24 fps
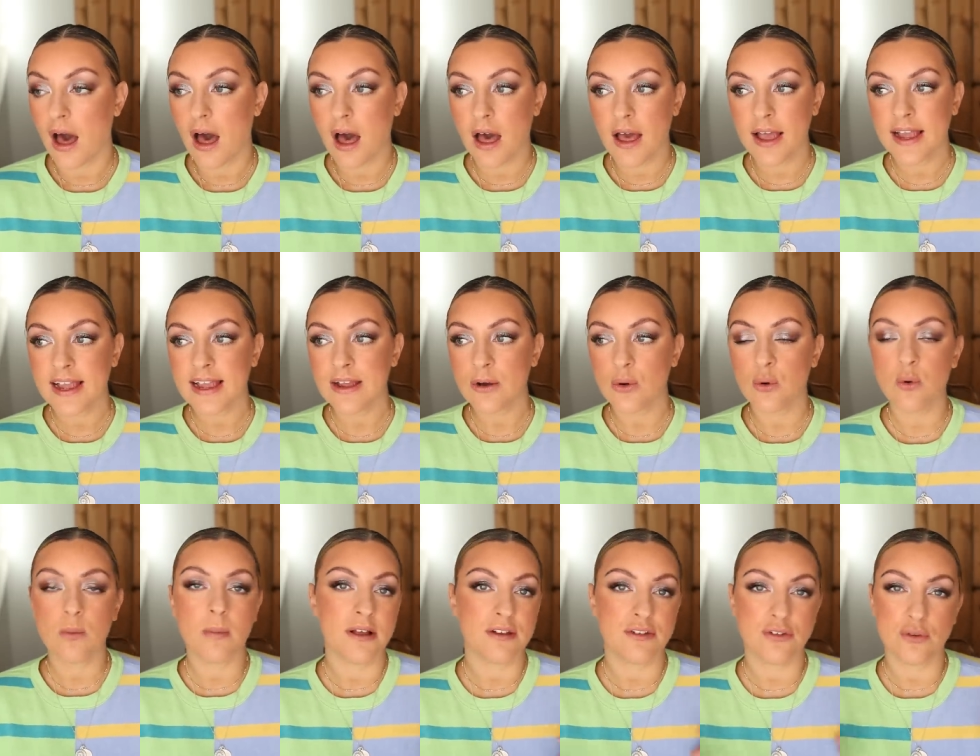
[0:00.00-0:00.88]
I
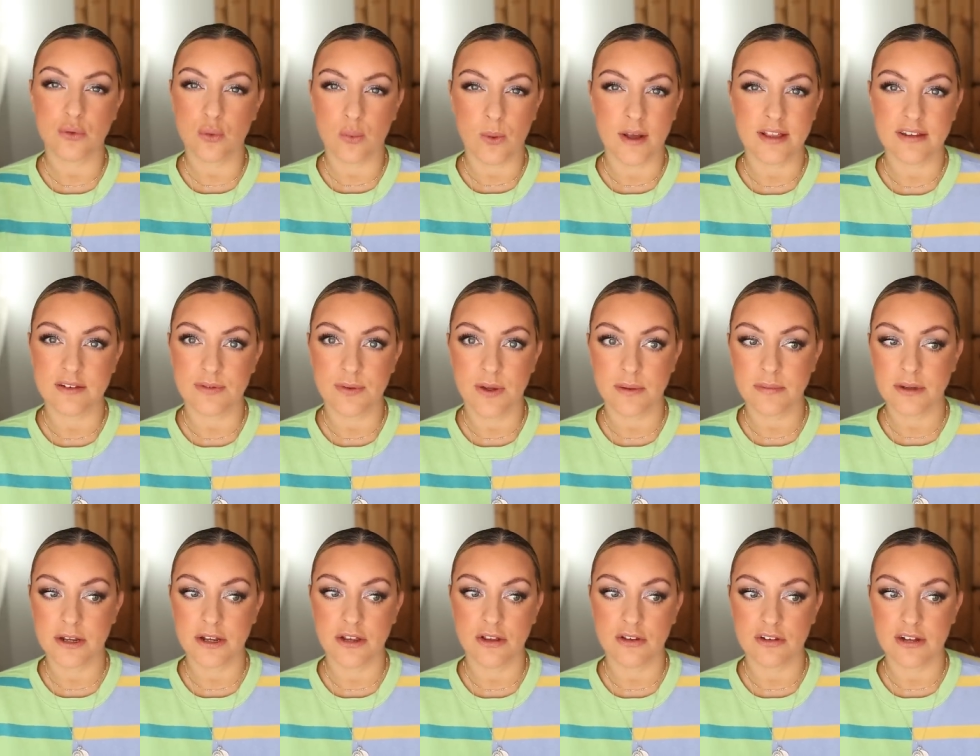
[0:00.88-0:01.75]
almost always, if I'm
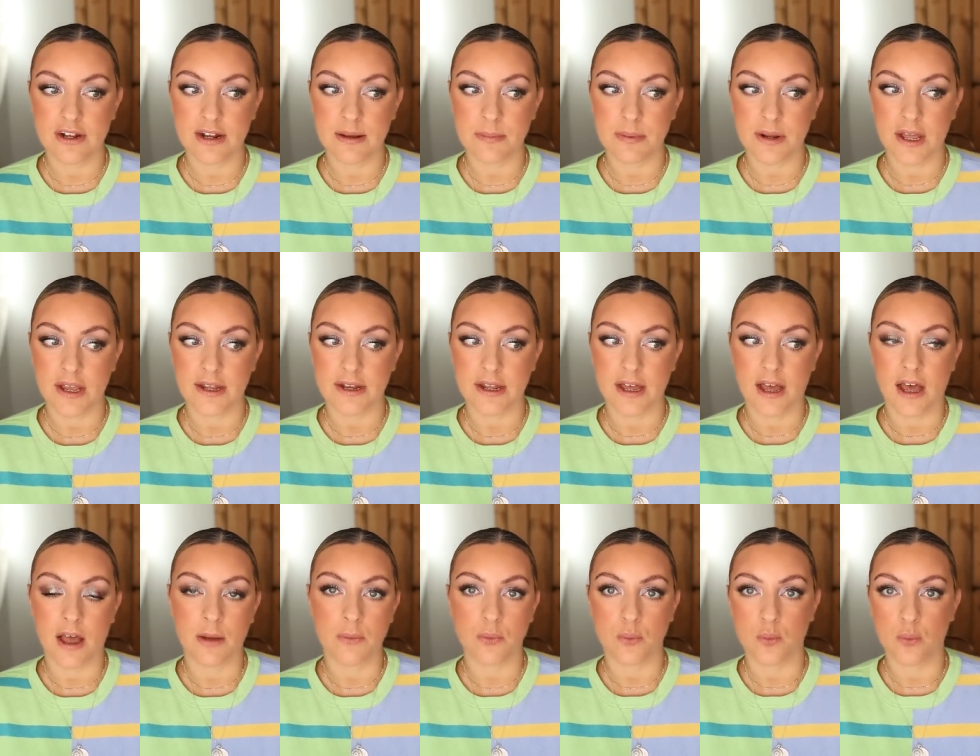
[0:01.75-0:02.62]
going to use a lip liner,
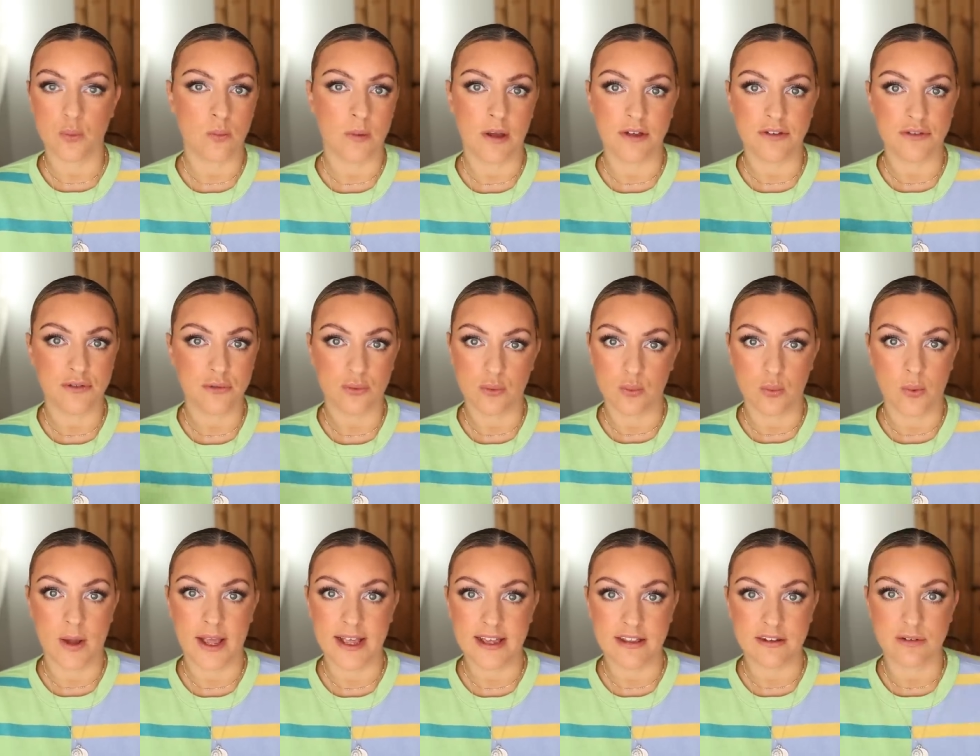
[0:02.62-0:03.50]
I almost
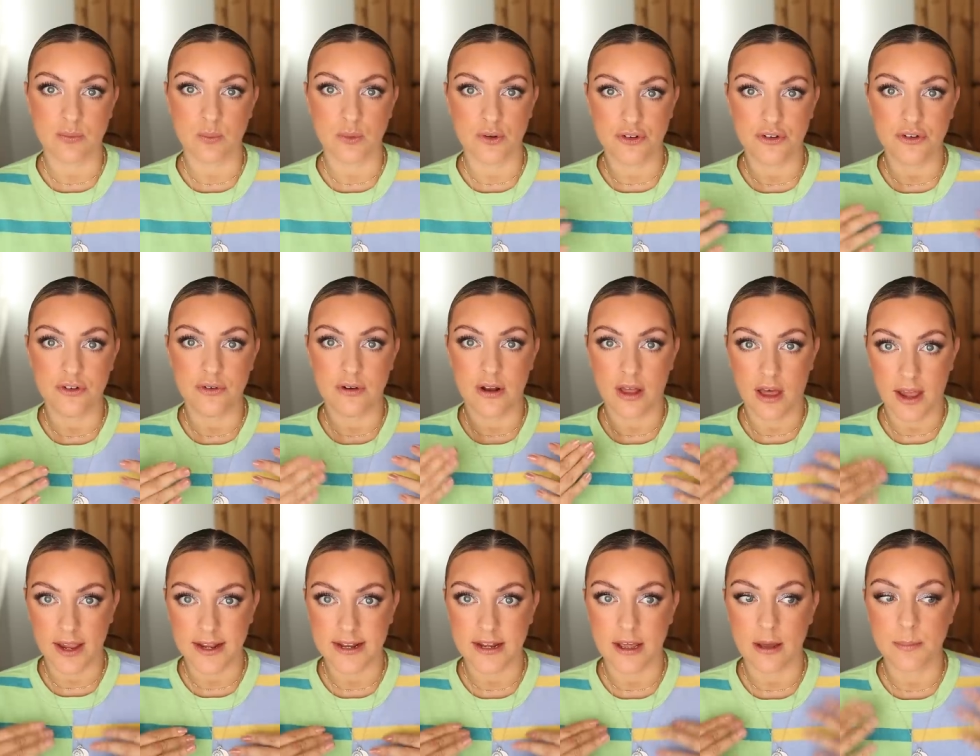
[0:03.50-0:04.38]
always would do
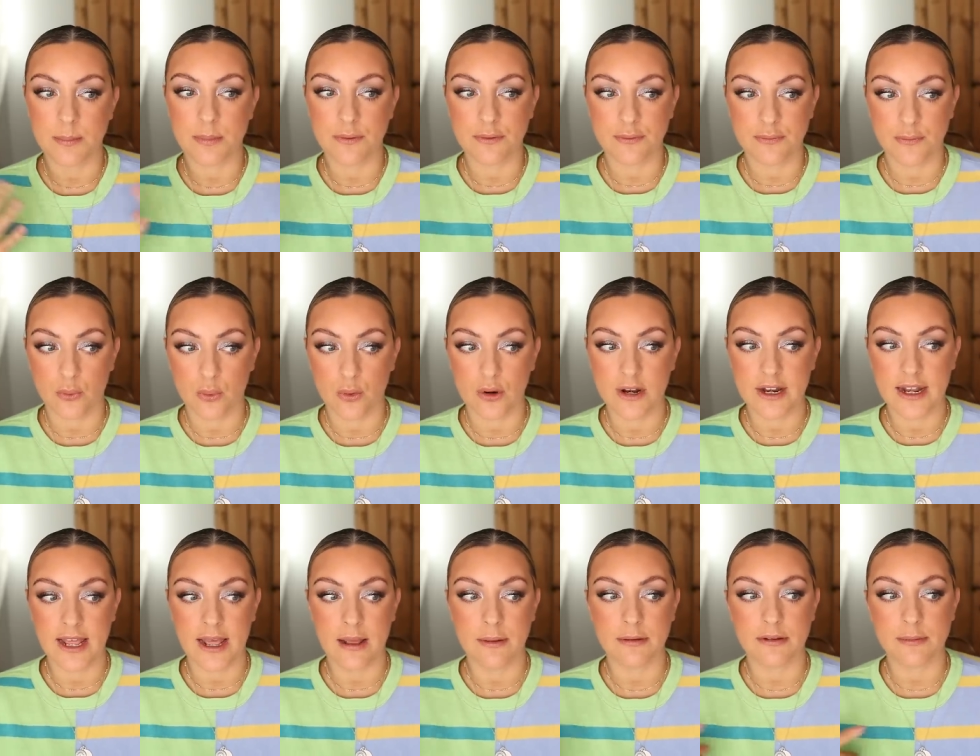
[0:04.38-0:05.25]
liner before
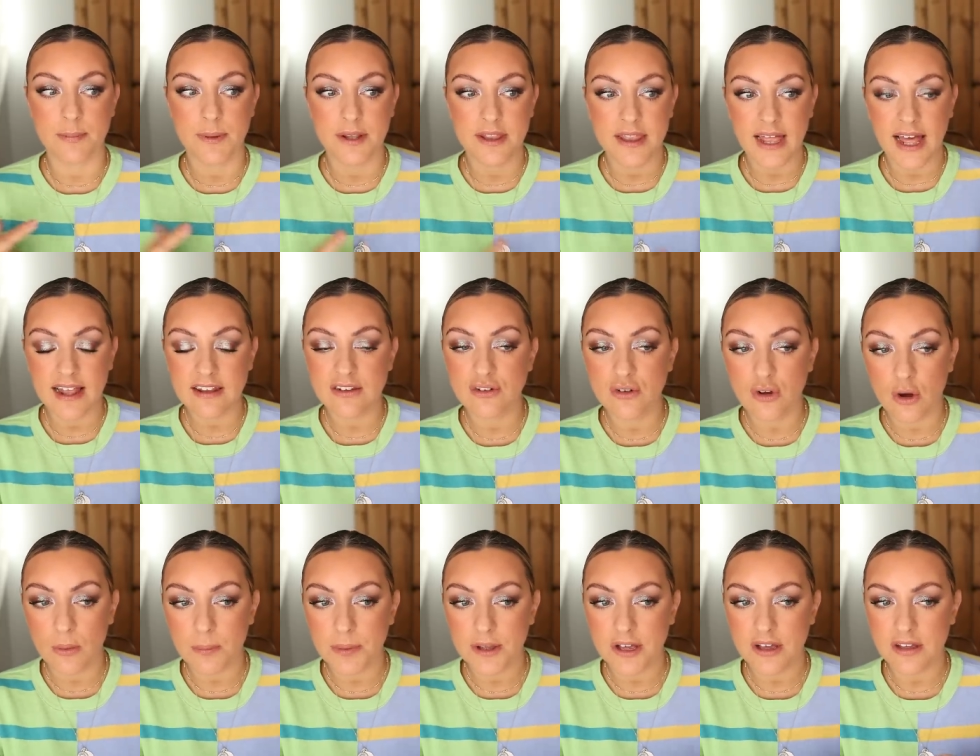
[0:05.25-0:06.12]
lips. But that's
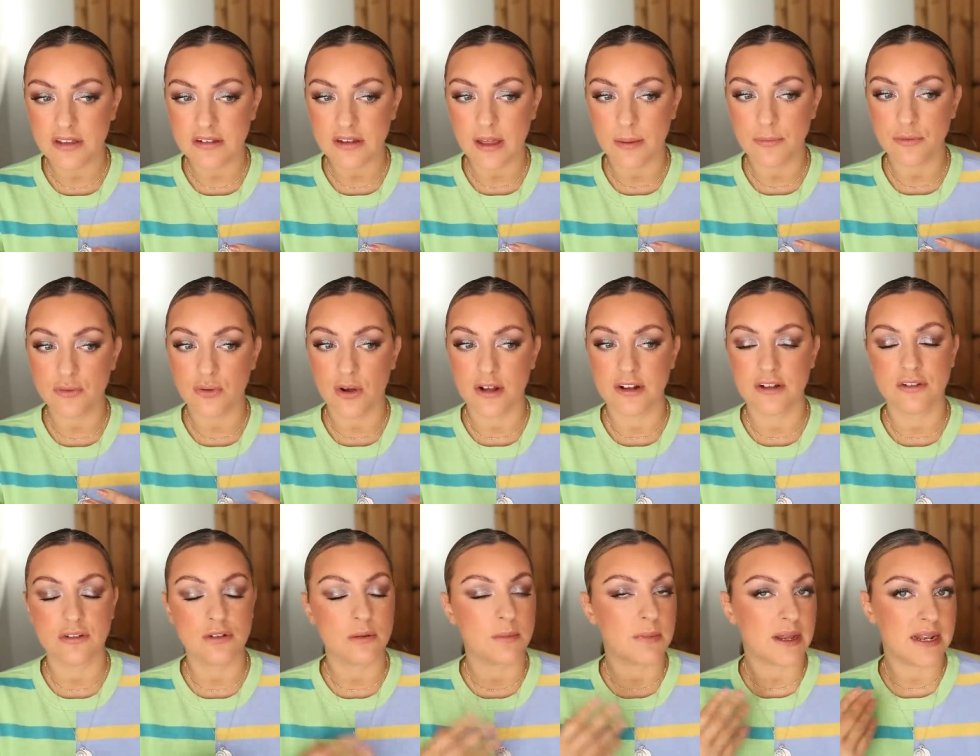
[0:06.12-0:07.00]
not because I'm trying to
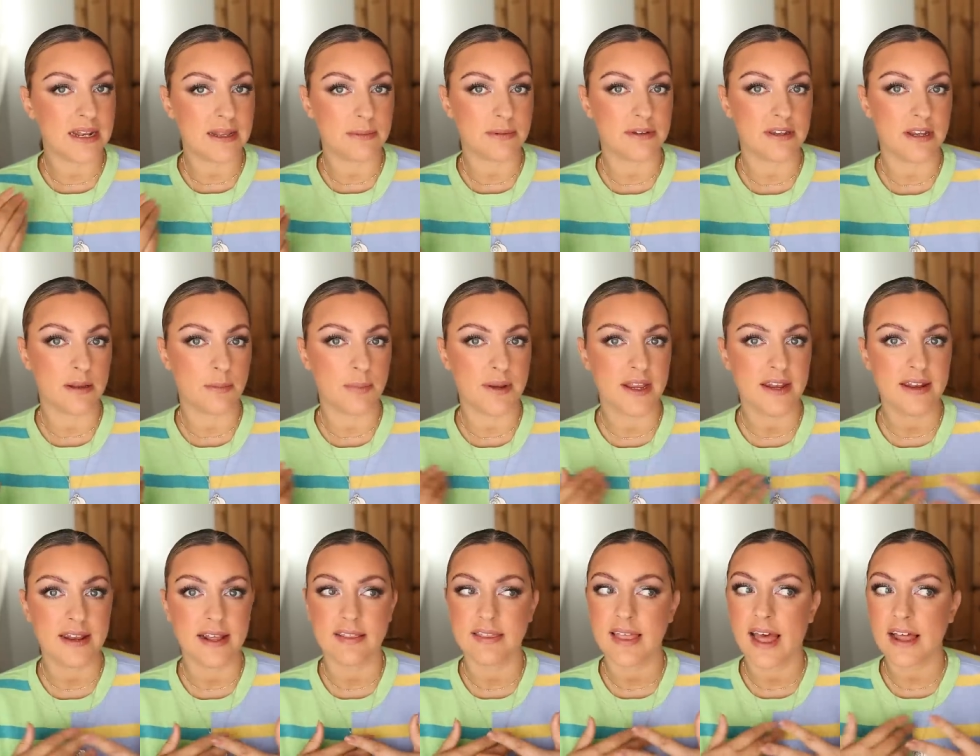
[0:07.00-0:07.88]
stop my lipstick
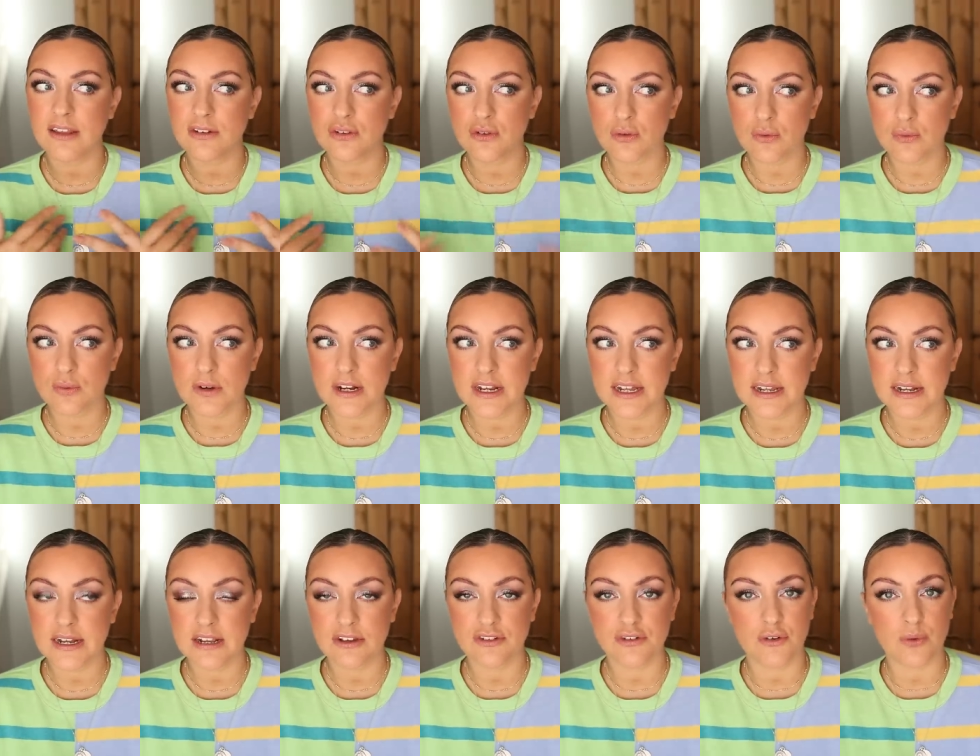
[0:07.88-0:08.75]
bleeding. That's not really
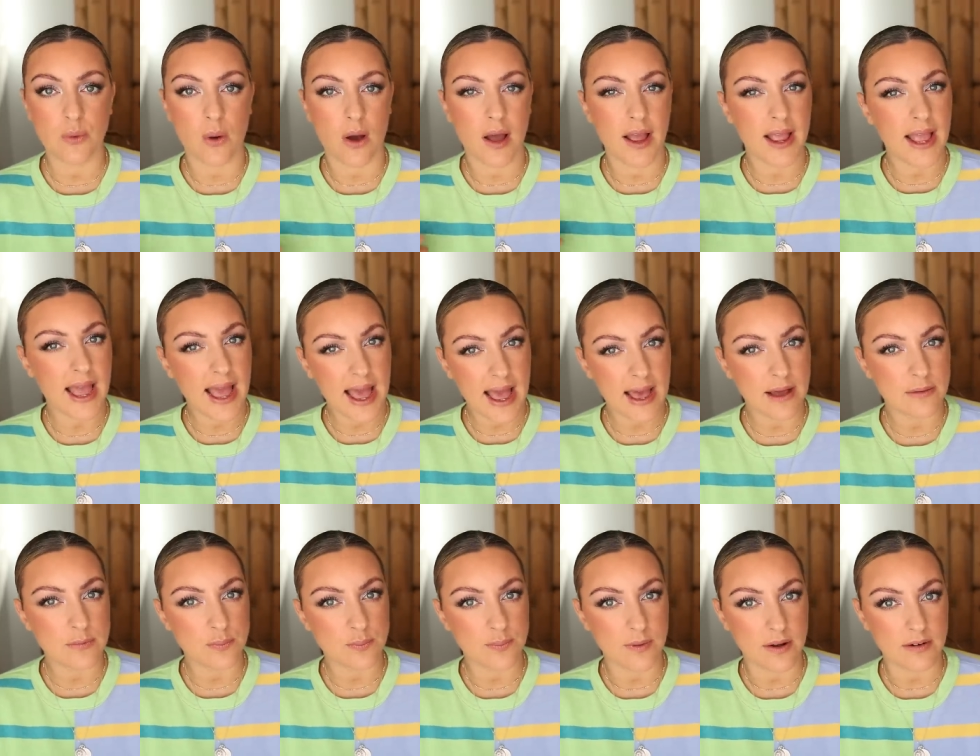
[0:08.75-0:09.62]
an issue I
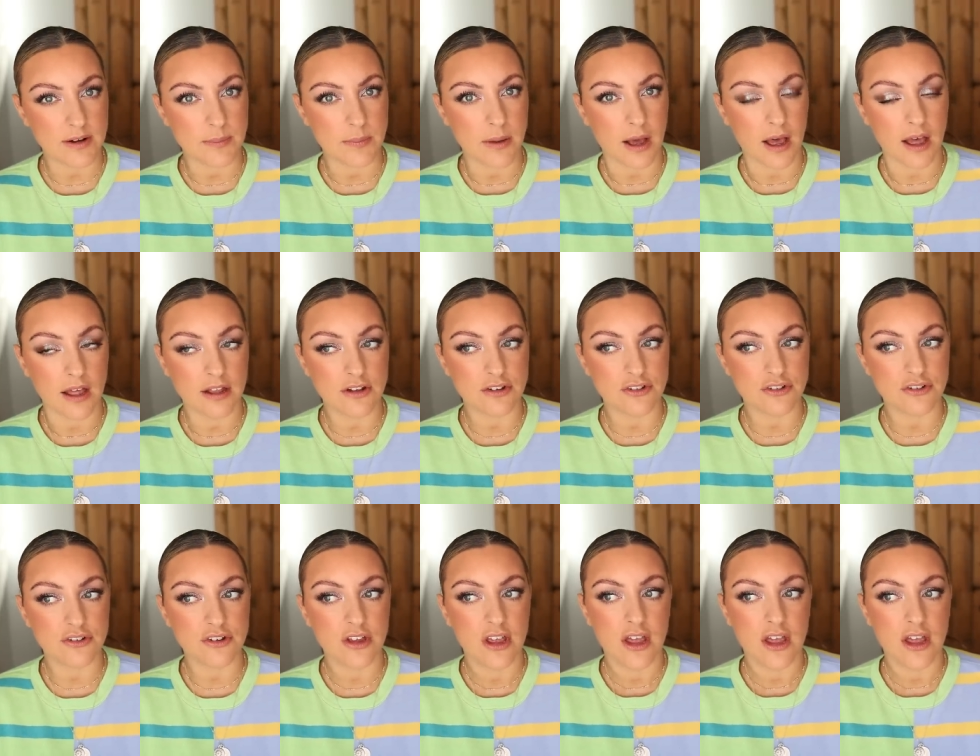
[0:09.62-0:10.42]
have very much.